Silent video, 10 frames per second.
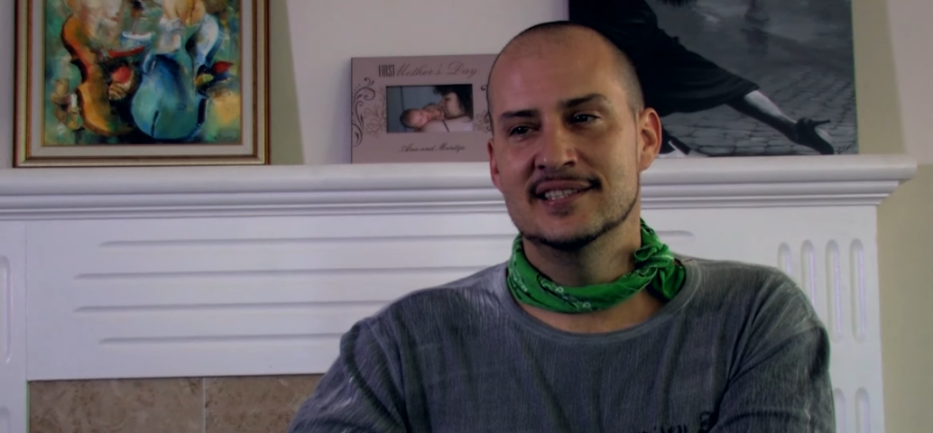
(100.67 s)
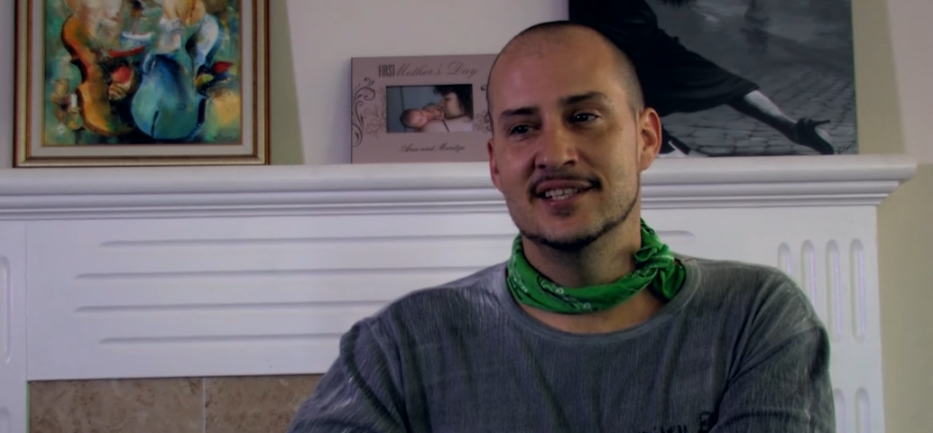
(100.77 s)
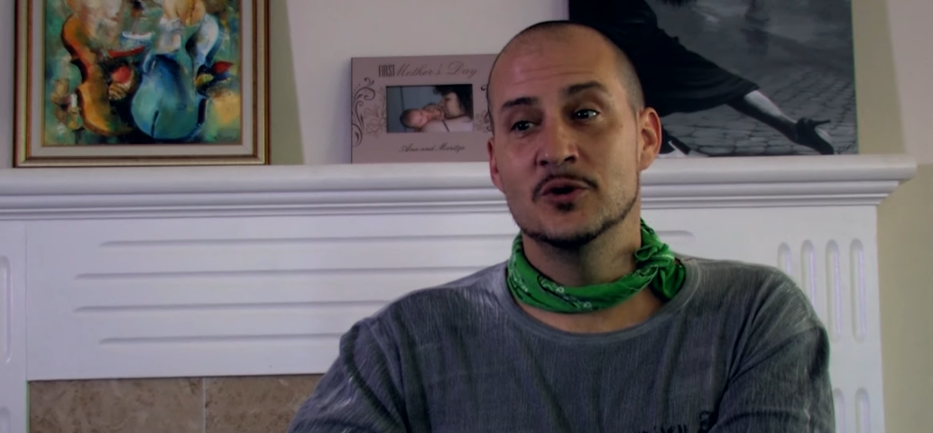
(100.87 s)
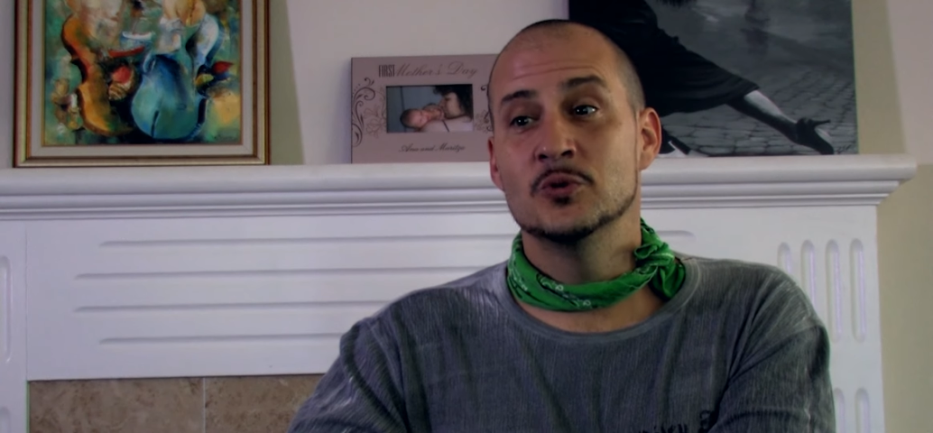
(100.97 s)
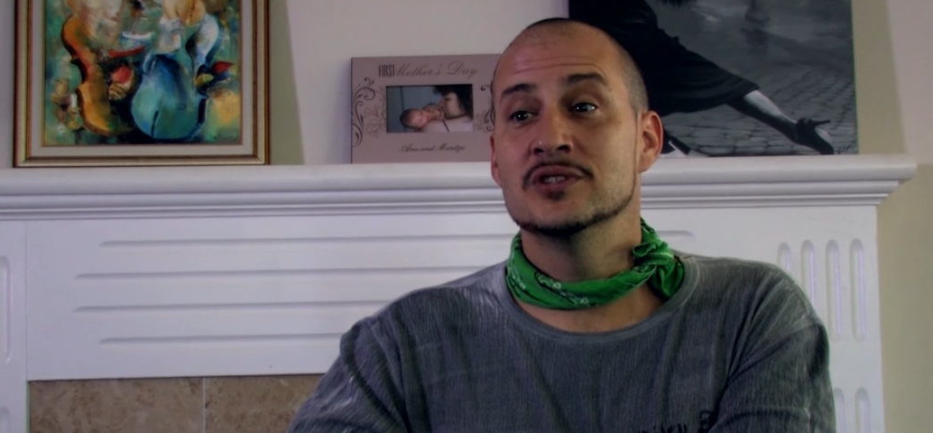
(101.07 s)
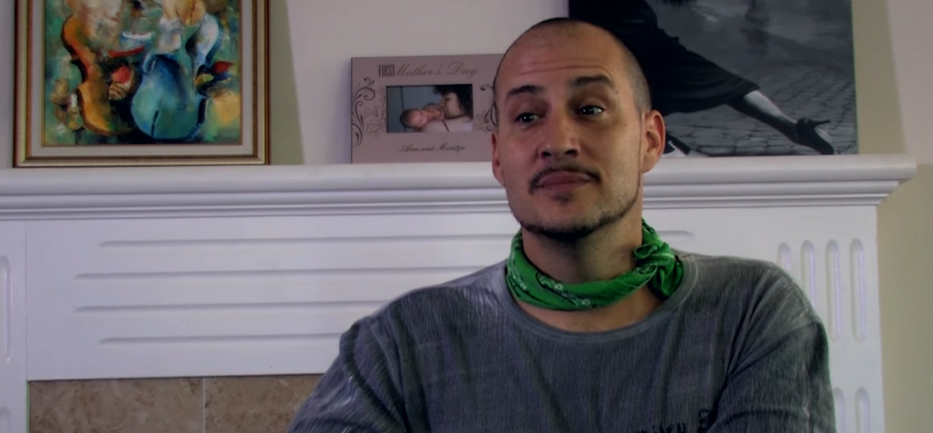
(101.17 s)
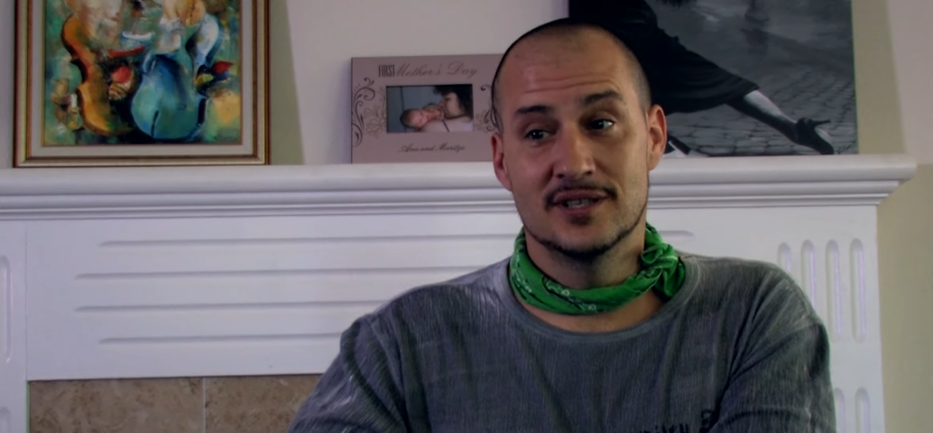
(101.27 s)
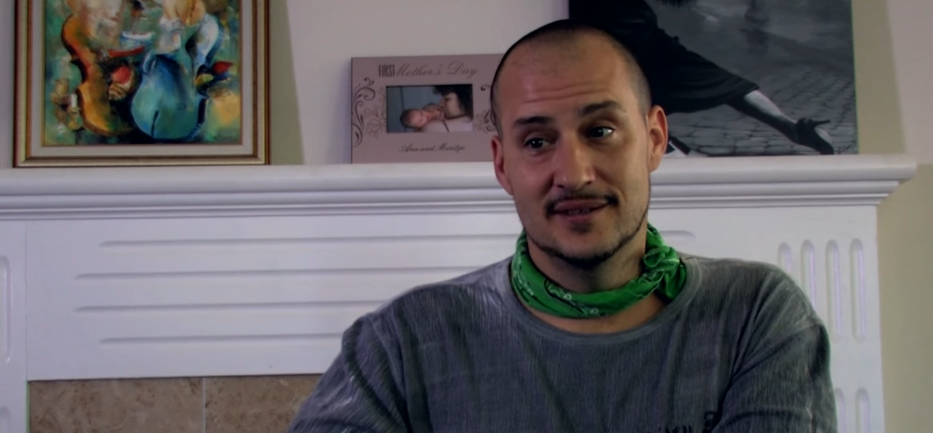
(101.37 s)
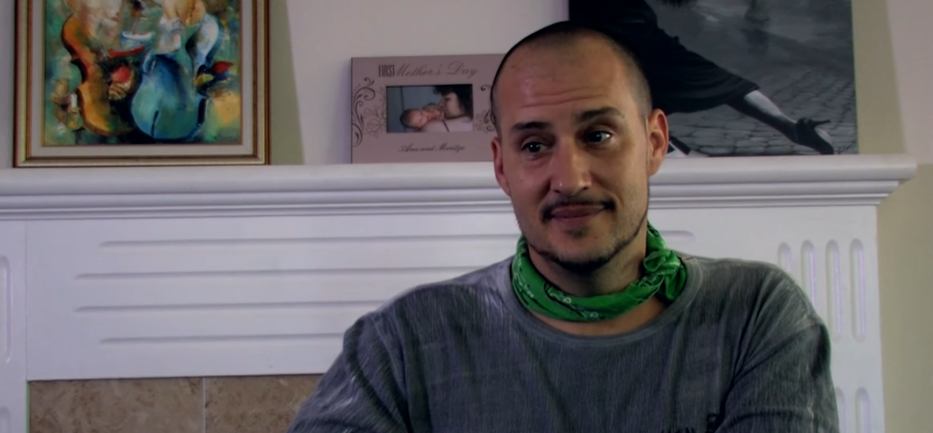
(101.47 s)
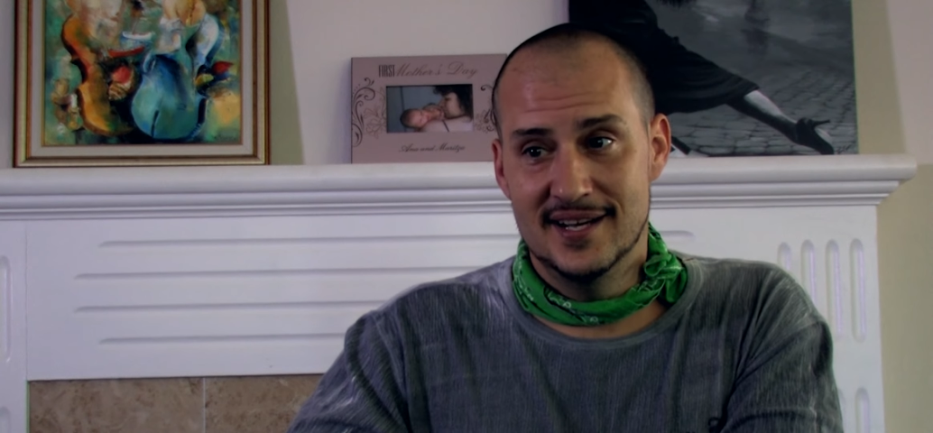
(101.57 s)
it was a
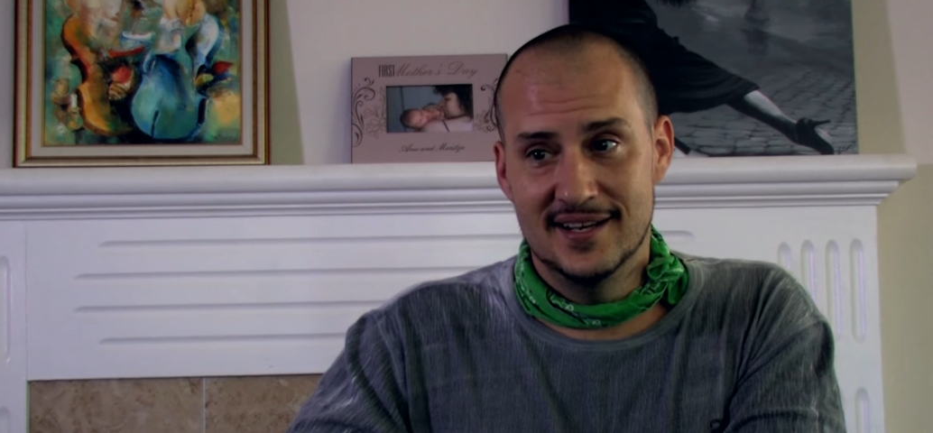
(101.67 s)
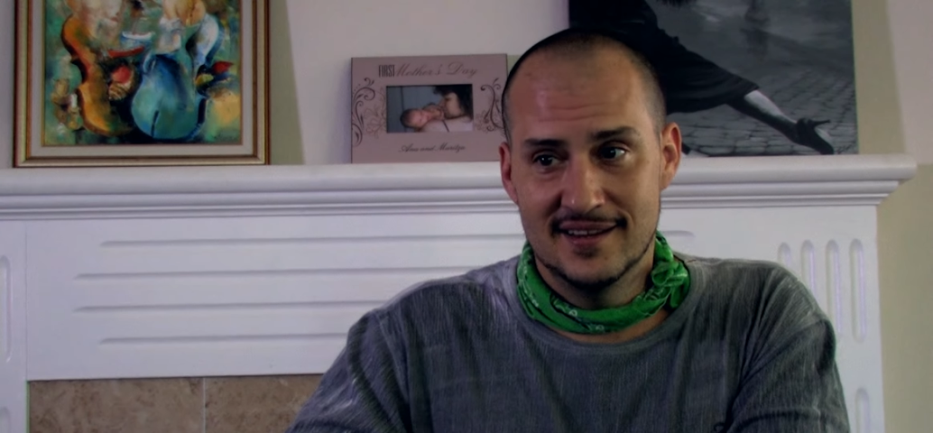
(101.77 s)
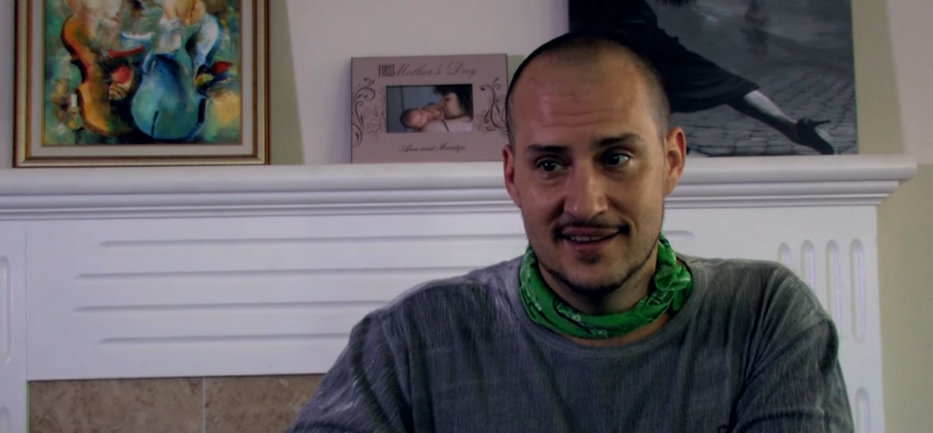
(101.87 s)
bloodbath.